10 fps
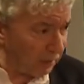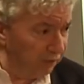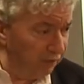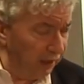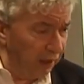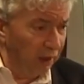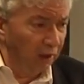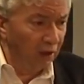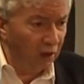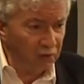the
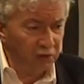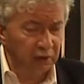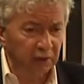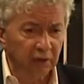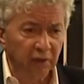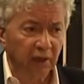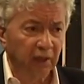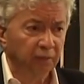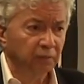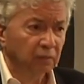constant
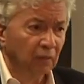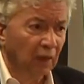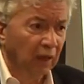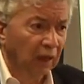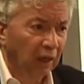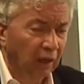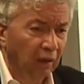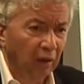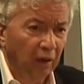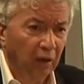
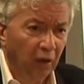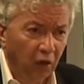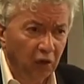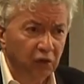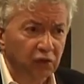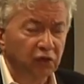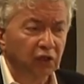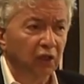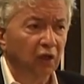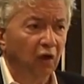horrors
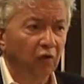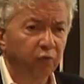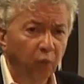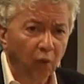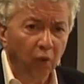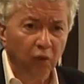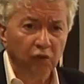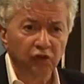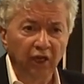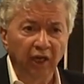of
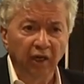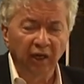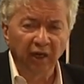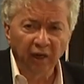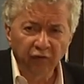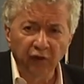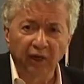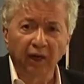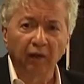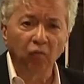wars in
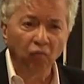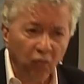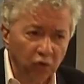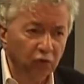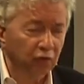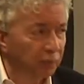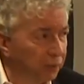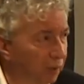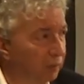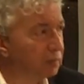Africa, most of the
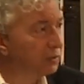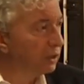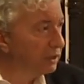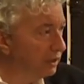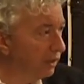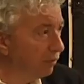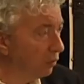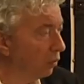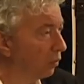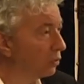problems are civil
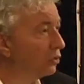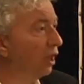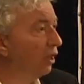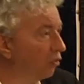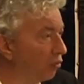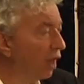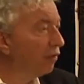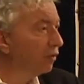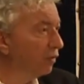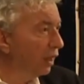wars
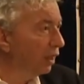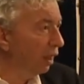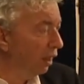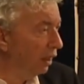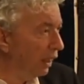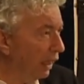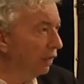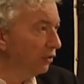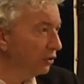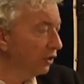rather than
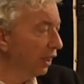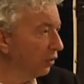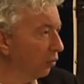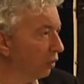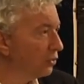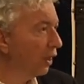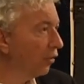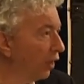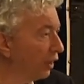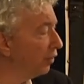interstate wars. There are
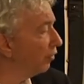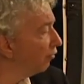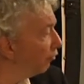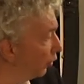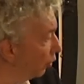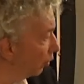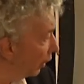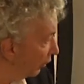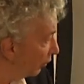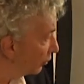relatively few
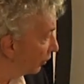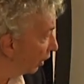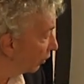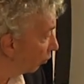interstate